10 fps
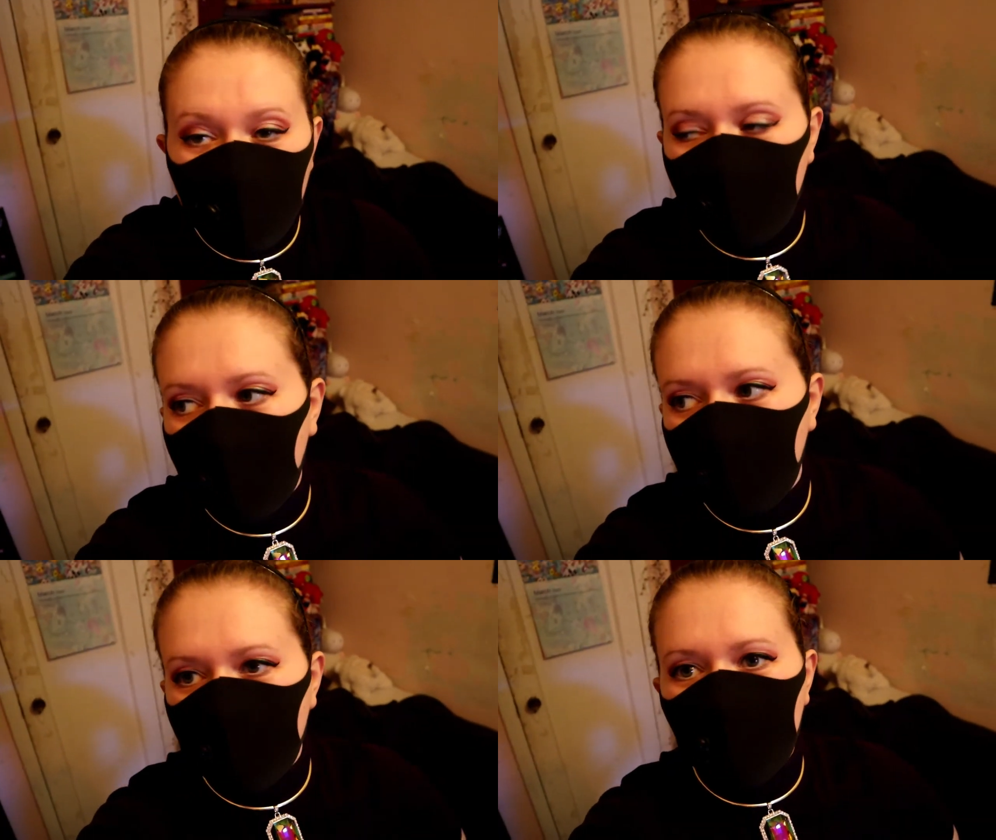
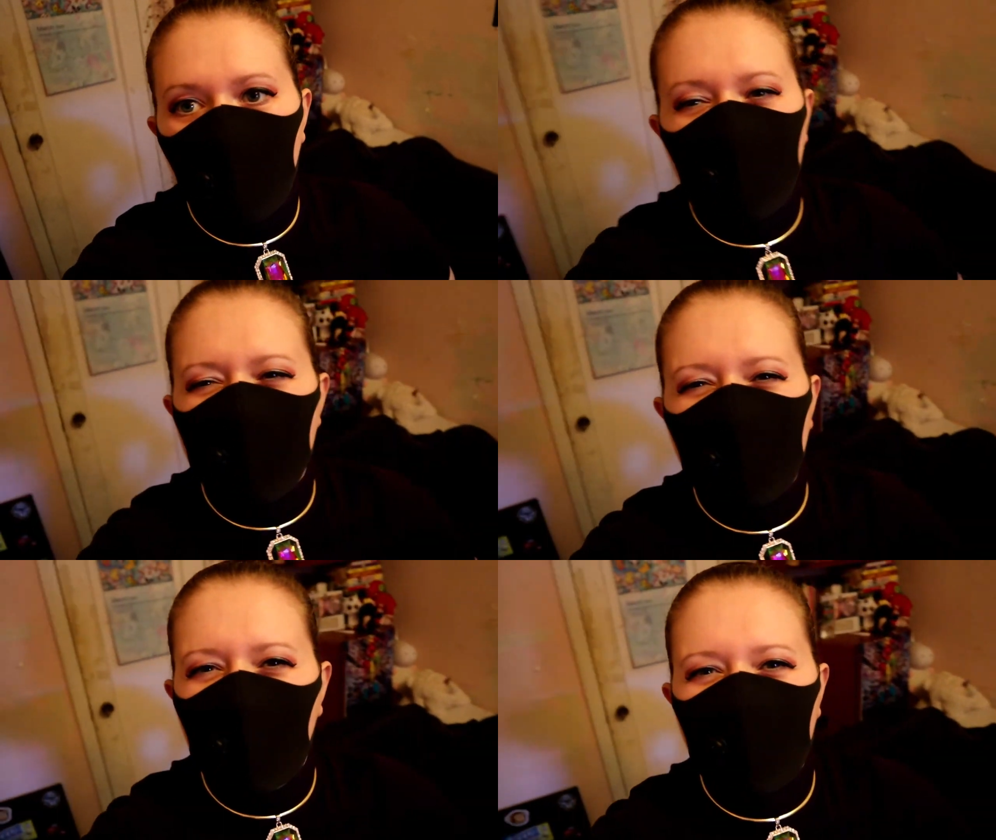Okay, strong
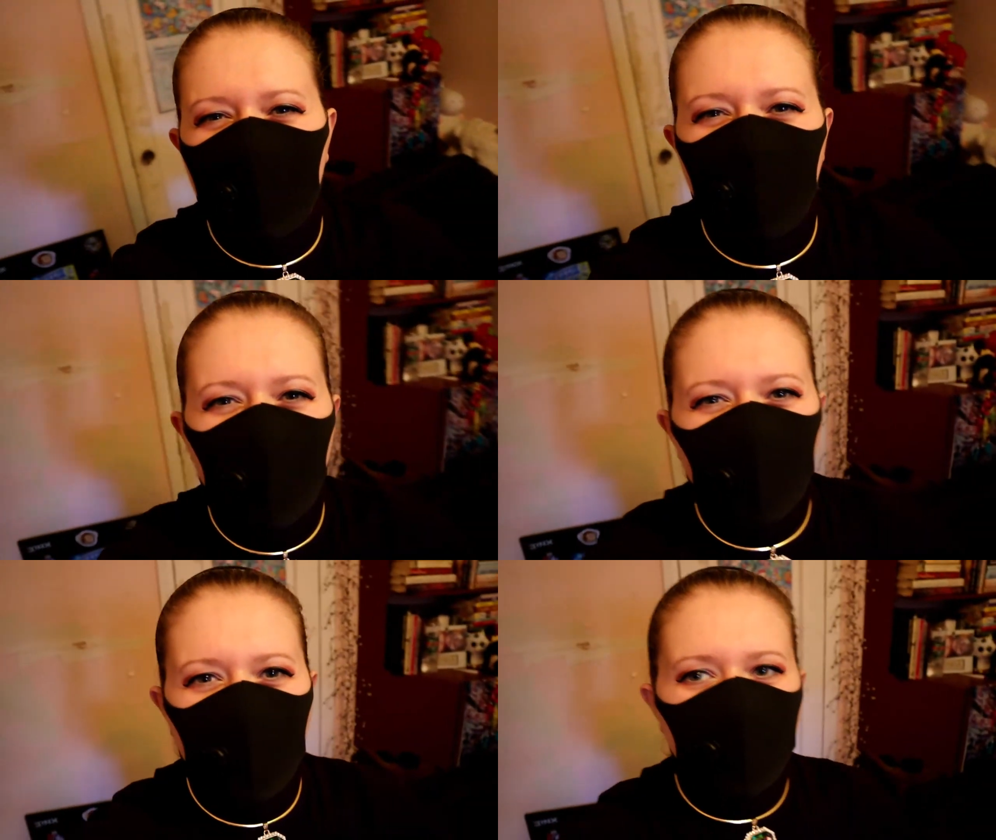is not the
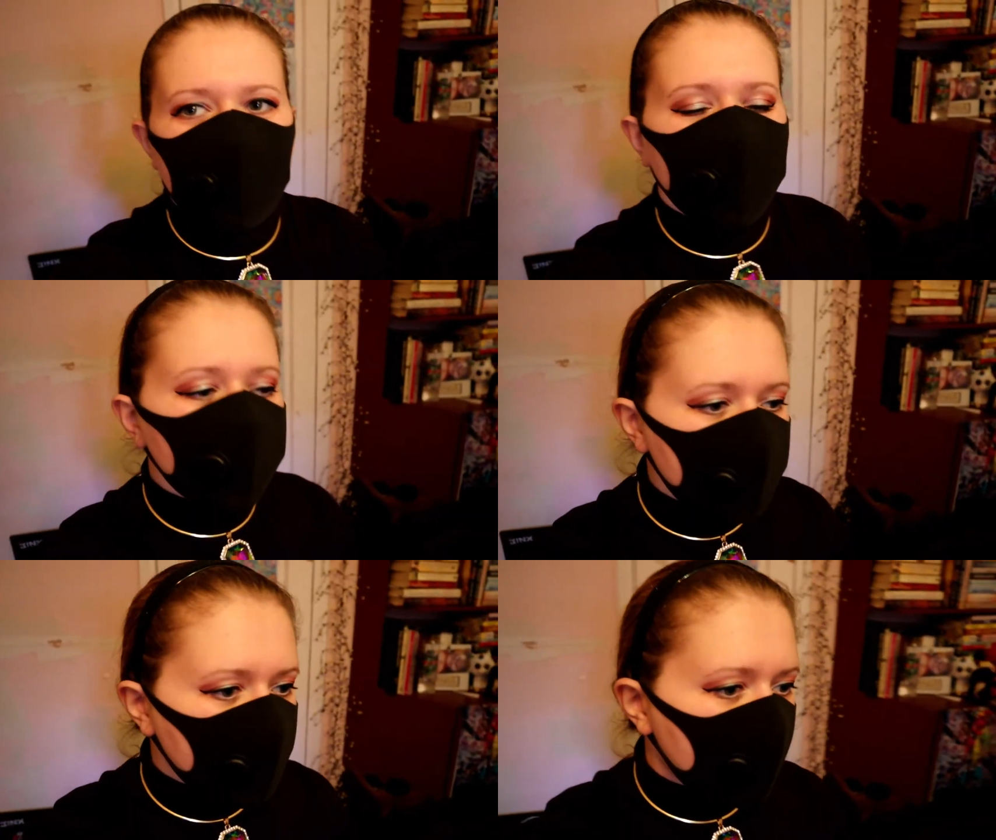right word to
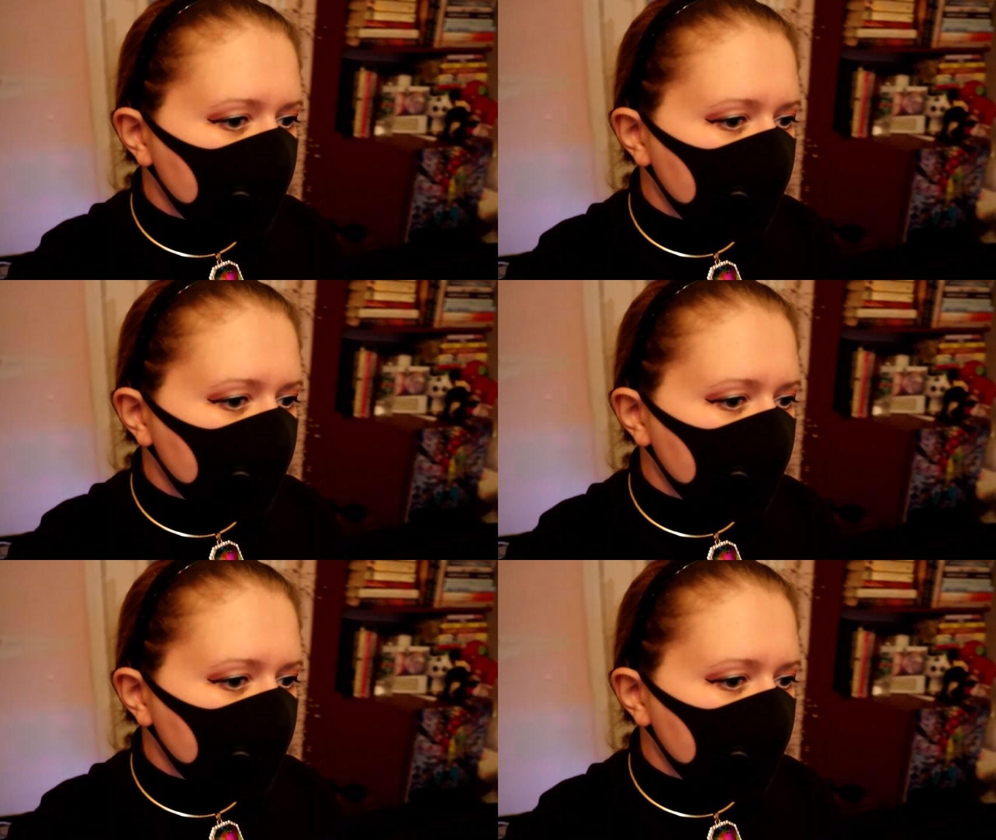use.